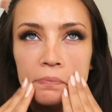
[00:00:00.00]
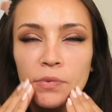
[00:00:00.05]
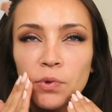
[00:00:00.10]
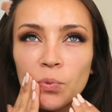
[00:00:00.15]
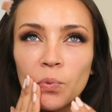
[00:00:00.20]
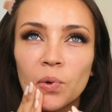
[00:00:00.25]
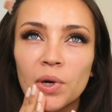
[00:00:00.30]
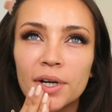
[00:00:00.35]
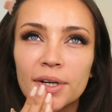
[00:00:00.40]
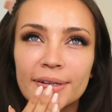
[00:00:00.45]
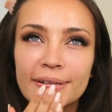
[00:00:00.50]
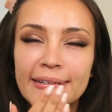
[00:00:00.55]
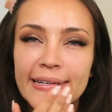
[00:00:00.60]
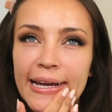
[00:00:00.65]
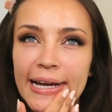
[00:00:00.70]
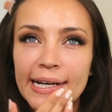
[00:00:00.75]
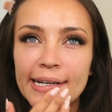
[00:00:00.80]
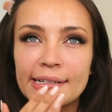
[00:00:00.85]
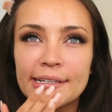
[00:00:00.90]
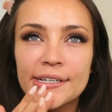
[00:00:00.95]
weird
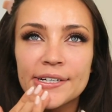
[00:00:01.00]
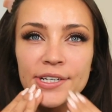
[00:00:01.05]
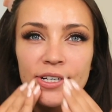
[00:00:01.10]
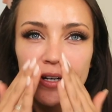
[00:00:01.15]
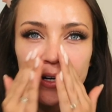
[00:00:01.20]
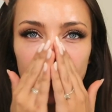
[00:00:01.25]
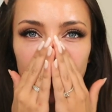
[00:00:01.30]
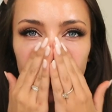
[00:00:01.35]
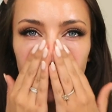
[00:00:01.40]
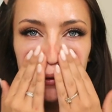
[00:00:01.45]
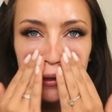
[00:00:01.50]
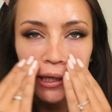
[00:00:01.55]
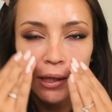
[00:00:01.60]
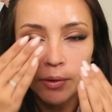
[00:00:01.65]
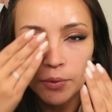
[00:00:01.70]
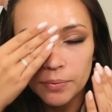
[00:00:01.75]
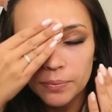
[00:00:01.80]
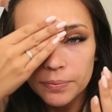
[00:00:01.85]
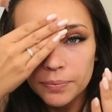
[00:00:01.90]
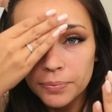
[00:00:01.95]
texture,
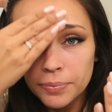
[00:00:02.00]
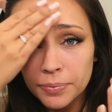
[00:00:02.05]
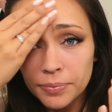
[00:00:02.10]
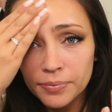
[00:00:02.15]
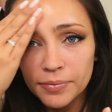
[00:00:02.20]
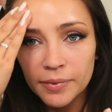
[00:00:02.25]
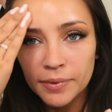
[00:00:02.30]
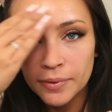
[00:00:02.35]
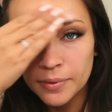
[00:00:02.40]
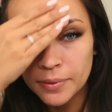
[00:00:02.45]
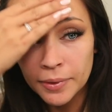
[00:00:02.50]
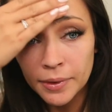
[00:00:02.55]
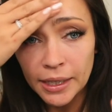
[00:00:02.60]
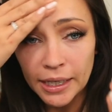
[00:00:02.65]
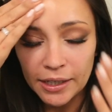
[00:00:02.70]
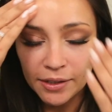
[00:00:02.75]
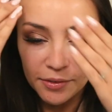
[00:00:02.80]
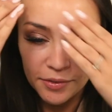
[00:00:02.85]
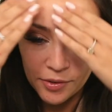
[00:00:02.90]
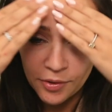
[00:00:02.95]
like
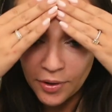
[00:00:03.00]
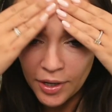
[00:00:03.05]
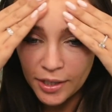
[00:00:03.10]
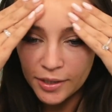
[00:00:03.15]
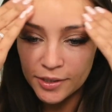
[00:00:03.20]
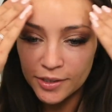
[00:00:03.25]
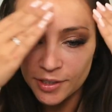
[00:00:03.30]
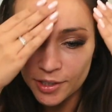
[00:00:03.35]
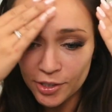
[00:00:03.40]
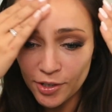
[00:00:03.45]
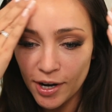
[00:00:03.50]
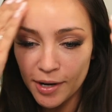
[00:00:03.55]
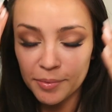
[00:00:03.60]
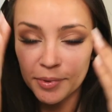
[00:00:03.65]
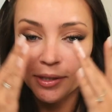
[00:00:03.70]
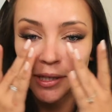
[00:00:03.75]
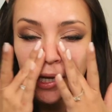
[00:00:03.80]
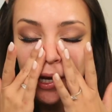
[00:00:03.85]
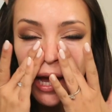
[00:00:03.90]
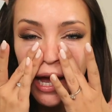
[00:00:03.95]
I don't know how to describe
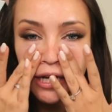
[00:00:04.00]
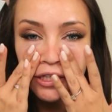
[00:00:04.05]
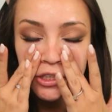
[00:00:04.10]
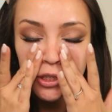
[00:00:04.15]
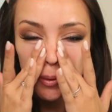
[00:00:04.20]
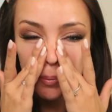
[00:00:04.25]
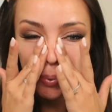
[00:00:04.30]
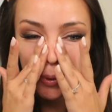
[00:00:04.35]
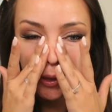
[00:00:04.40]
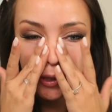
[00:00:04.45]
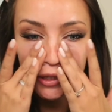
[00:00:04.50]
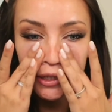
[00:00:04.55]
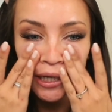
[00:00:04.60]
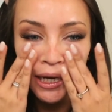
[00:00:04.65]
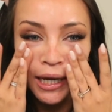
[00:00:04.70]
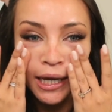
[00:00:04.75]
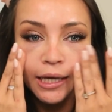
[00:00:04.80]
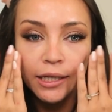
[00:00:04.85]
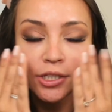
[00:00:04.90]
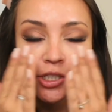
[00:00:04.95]
it. Like as you're
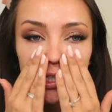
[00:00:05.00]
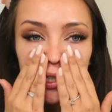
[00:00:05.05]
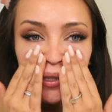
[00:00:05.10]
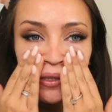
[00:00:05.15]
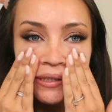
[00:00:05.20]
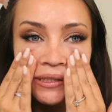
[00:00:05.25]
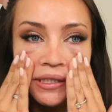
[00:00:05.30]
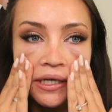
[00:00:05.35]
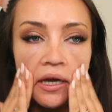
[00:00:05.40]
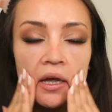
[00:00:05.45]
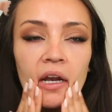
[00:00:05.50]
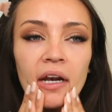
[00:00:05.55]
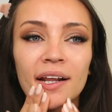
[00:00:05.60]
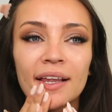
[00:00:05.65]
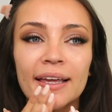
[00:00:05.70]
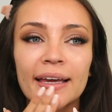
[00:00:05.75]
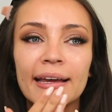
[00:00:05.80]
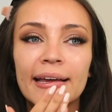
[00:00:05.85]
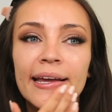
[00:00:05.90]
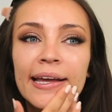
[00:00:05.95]
putting it into your skin,
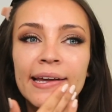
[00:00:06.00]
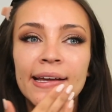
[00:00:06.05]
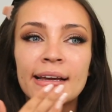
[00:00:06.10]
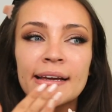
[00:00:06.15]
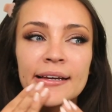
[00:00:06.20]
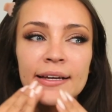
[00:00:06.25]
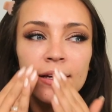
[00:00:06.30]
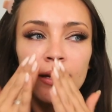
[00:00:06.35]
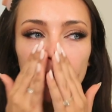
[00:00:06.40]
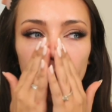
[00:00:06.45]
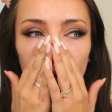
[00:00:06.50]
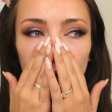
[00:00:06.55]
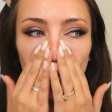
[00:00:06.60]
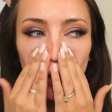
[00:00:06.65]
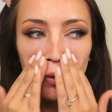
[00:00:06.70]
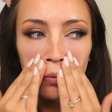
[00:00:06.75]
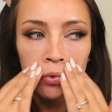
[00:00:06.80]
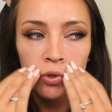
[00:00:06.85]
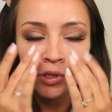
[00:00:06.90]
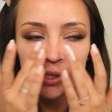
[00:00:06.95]
like it
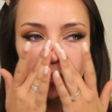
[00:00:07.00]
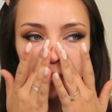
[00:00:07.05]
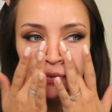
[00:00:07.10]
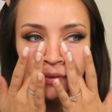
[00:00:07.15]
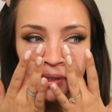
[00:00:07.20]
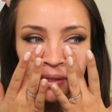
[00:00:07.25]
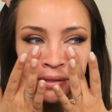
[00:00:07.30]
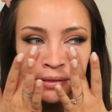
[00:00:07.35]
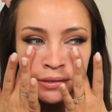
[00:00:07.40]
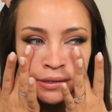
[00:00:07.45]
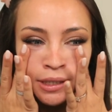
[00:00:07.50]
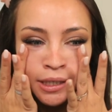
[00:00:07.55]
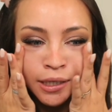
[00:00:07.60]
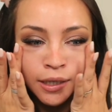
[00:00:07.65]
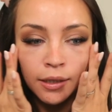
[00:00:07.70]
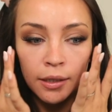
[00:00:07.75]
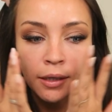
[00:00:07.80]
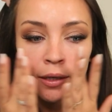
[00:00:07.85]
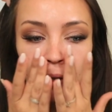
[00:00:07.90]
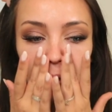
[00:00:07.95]
almost feels
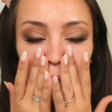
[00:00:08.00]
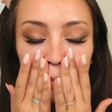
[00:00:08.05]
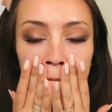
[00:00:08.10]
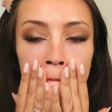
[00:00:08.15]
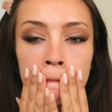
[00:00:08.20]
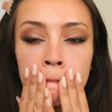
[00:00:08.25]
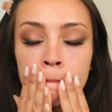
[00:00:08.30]
like a